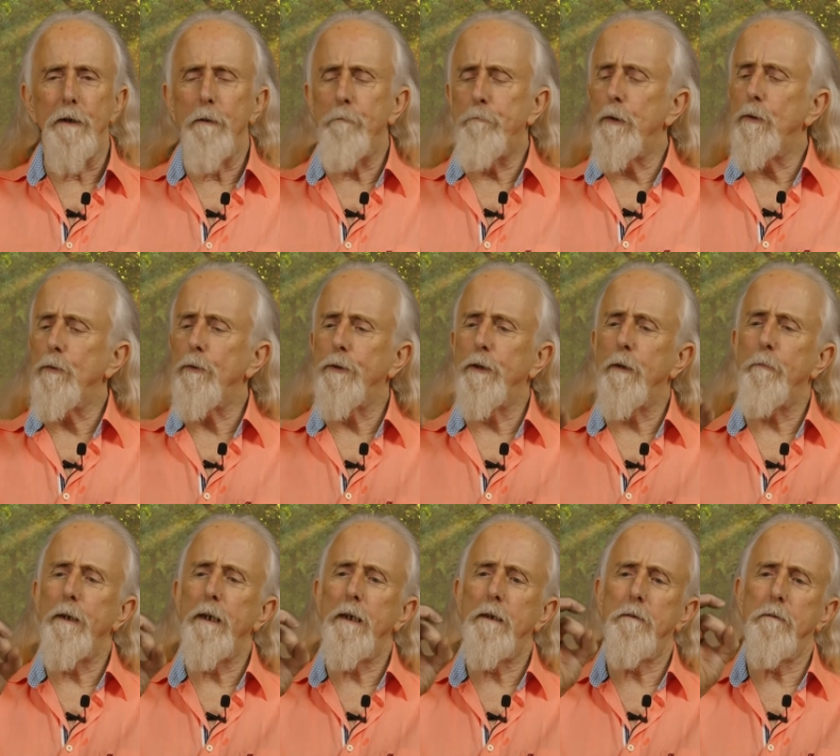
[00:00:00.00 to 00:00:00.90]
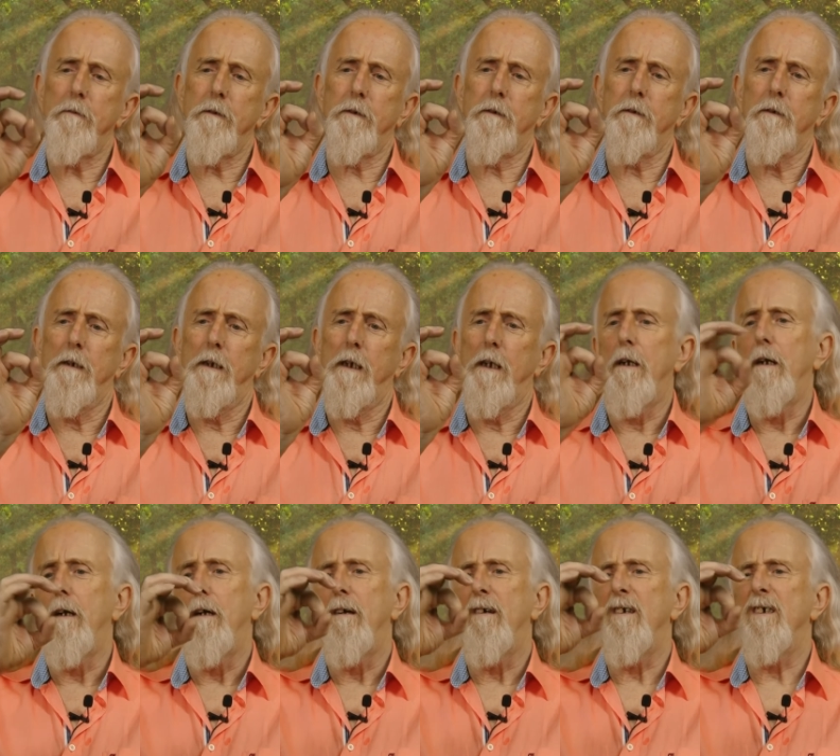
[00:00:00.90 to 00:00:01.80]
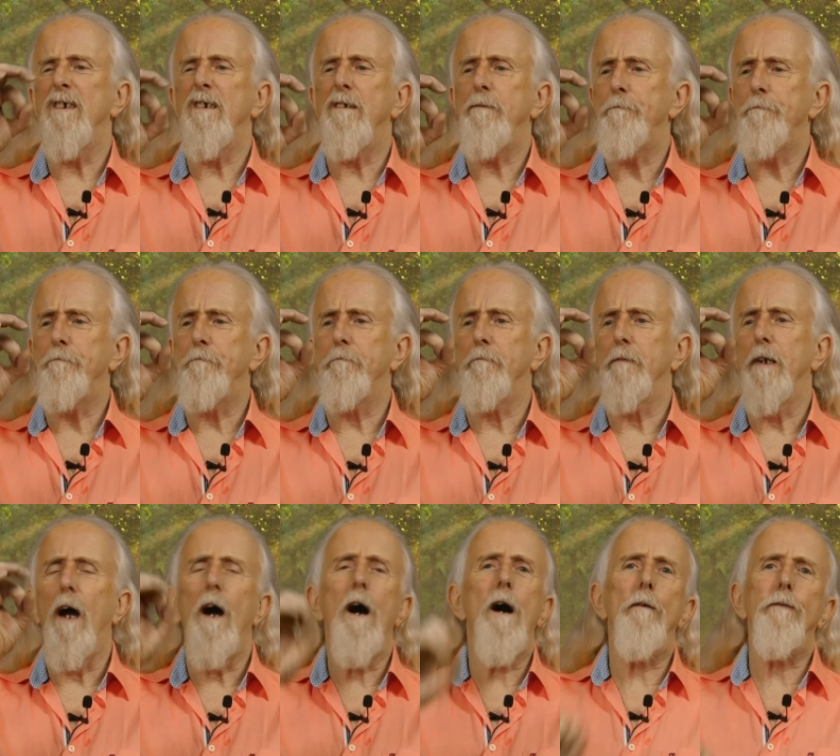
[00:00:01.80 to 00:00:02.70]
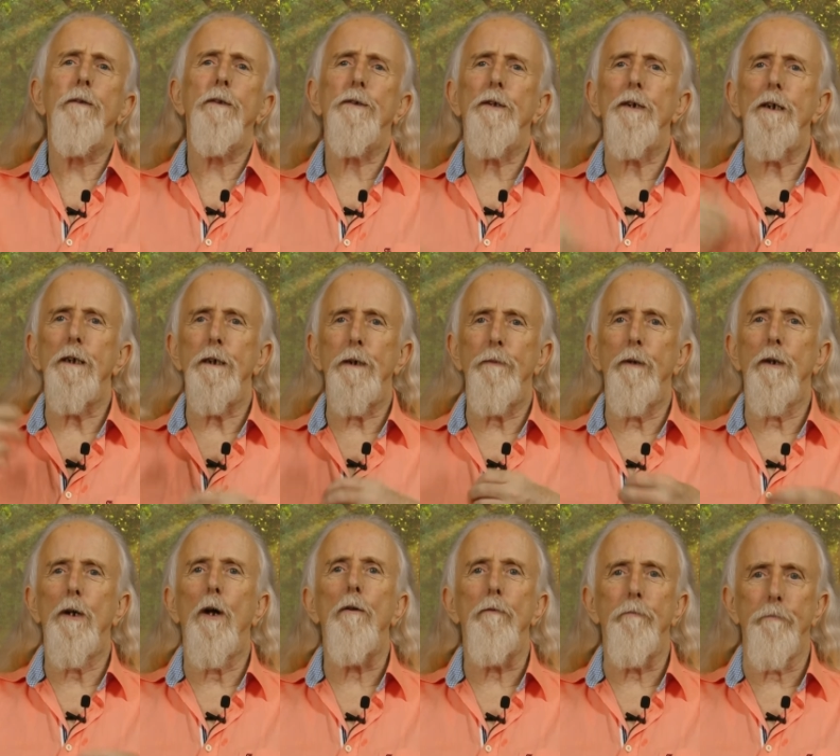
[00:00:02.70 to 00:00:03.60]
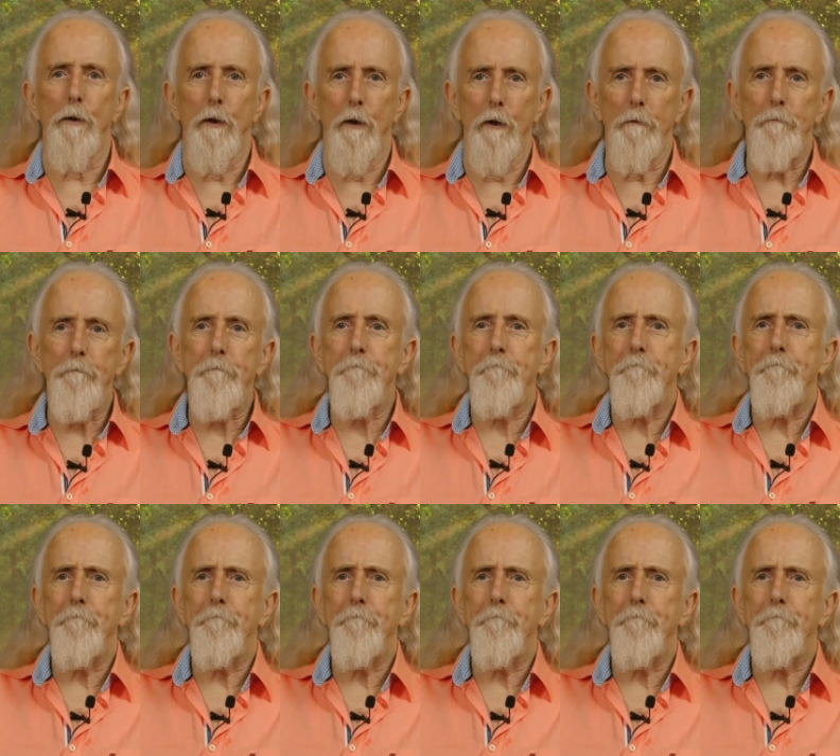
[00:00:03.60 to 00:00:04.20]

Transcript: They're both about oh, half the size of a golf ball.